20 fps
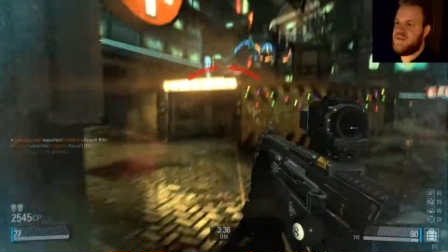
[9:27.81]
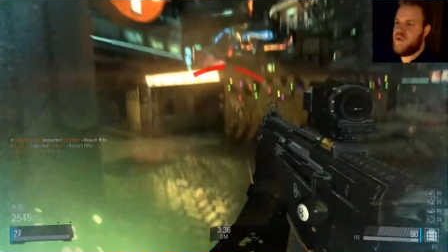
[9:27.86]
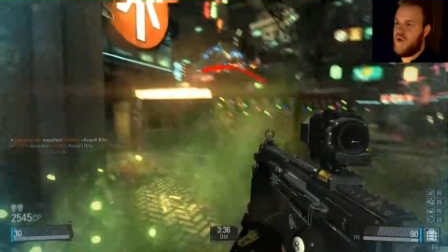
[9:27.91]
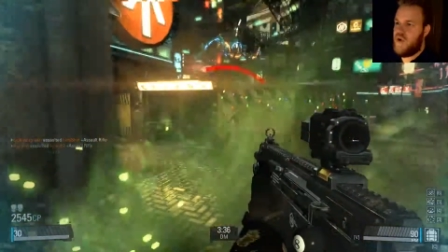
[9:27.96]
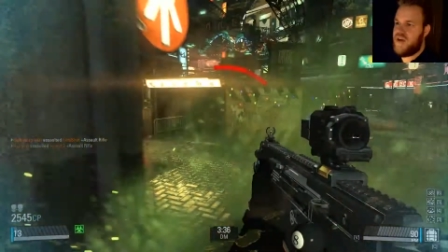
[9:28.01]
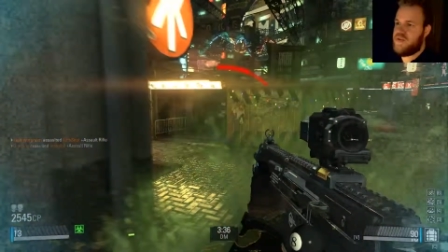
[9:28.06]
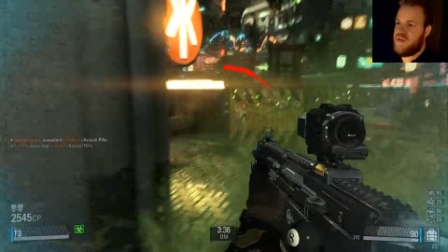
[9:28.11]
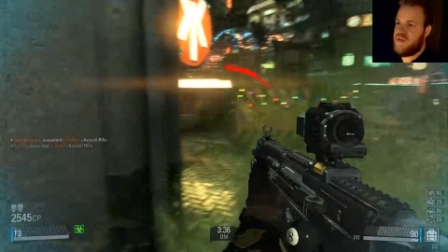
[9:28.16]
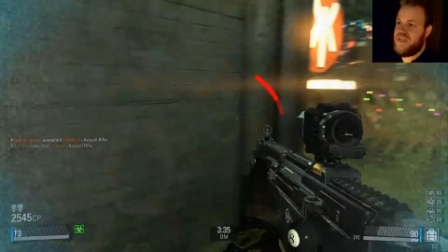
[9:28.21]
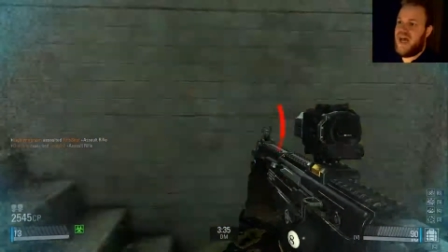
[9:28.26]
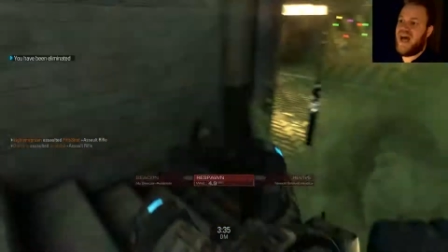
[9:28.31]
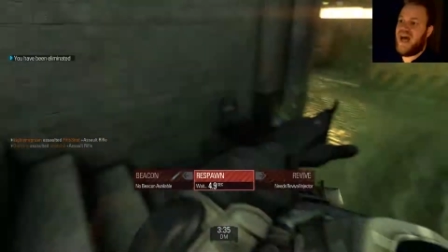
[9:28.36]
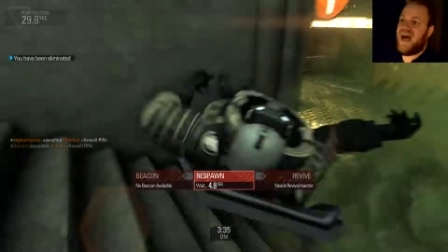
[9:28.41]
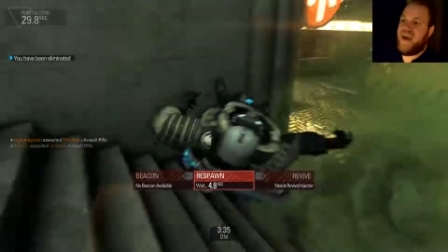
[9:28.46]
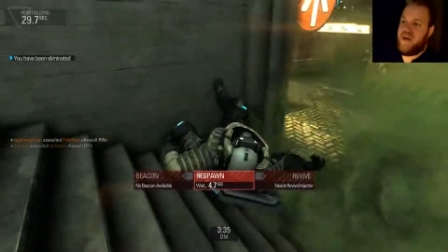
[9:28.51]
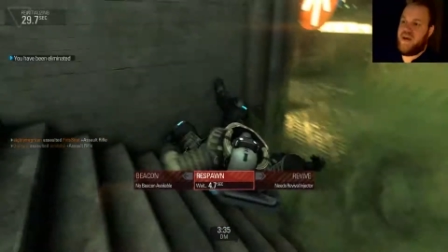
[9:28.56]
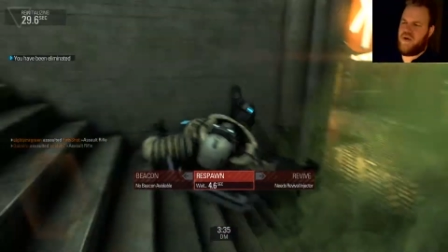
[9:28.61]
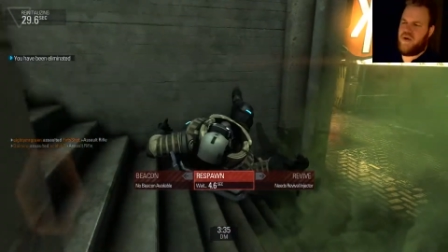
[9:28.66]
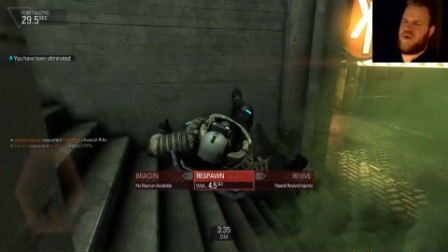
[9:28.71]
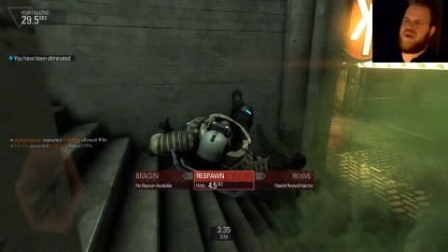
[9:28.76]
Going to
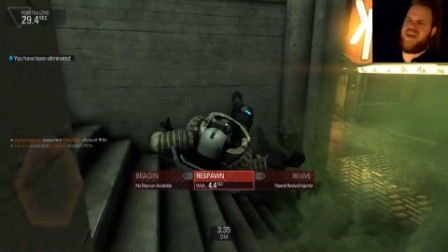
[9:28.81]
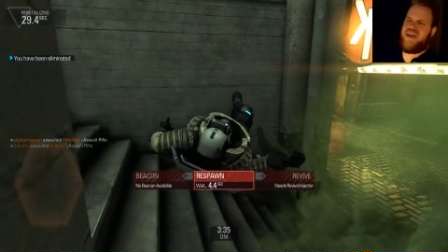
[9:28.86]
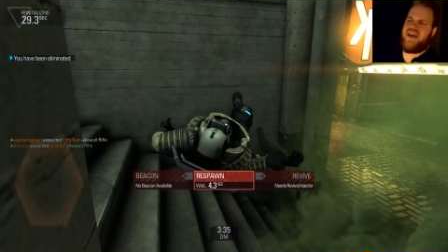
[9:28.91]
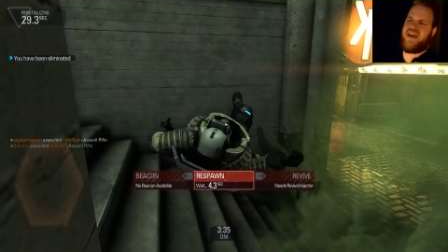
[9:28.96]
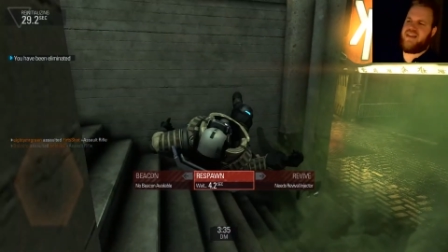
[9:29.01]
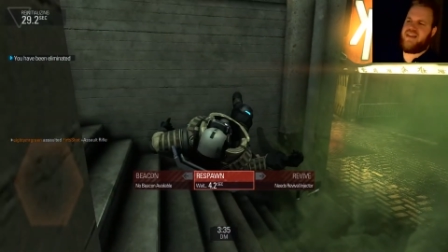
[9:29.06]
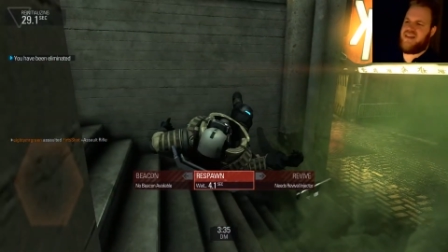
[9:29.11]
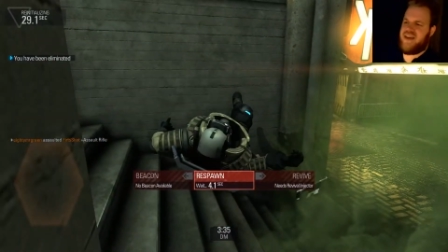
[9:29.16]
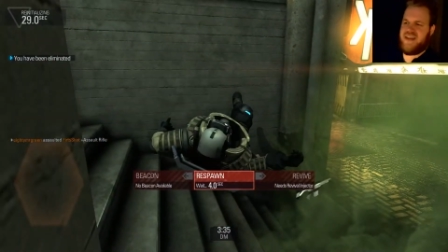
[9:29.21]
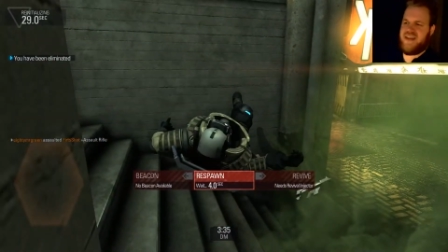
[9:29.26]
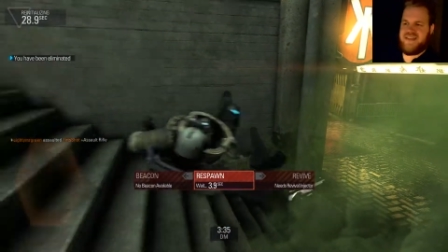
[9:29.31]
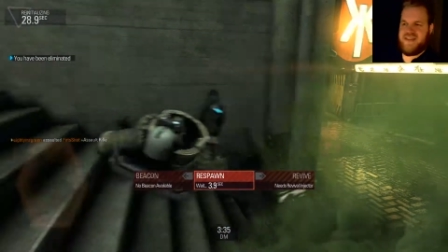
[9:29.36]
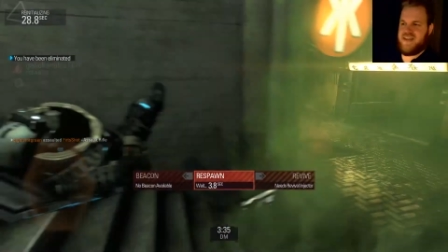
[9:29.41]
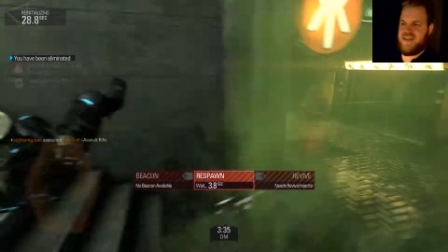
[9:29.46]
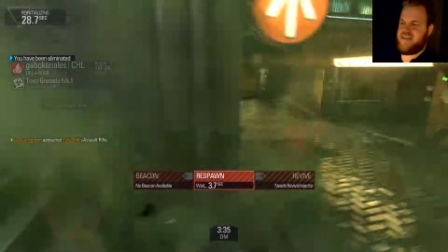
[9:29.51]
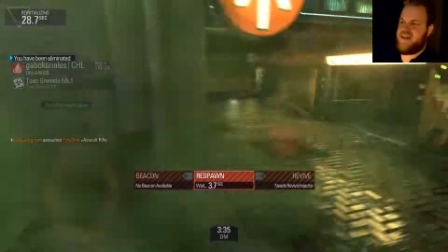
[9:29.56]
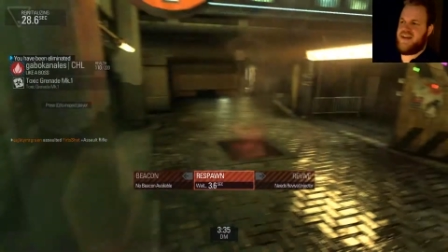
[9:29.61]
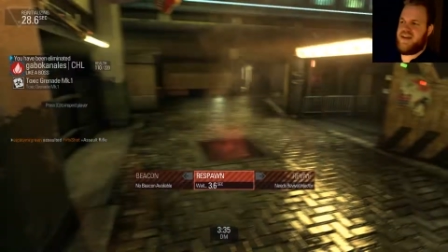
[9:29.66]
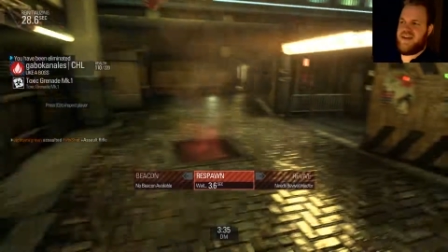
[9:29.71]
die! Oh yeah, like I said,